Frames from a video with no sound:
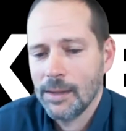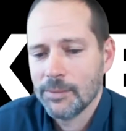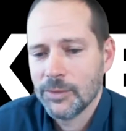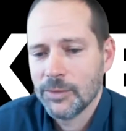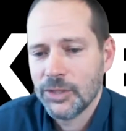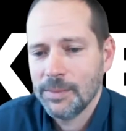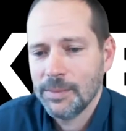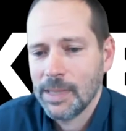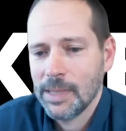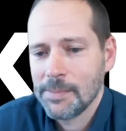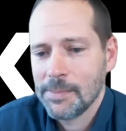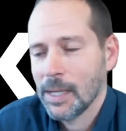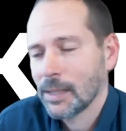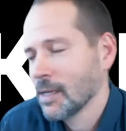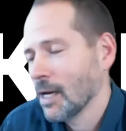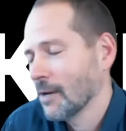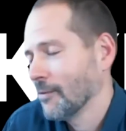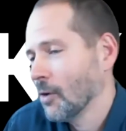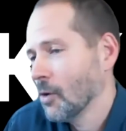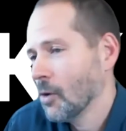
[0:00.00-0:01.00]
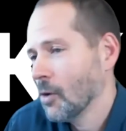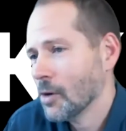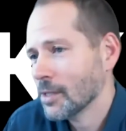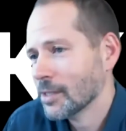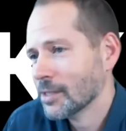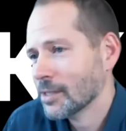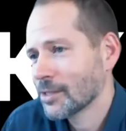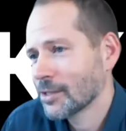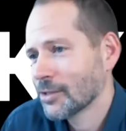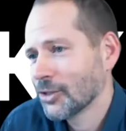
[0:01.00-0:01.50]
She'd been bucked off a
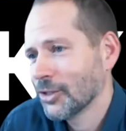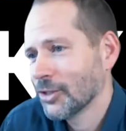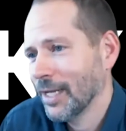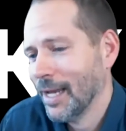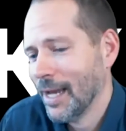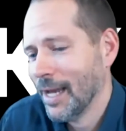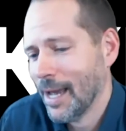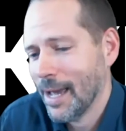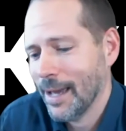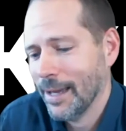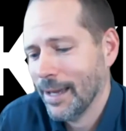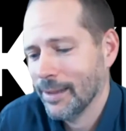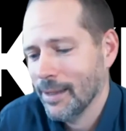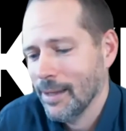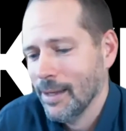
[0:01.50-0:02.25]
horse. She had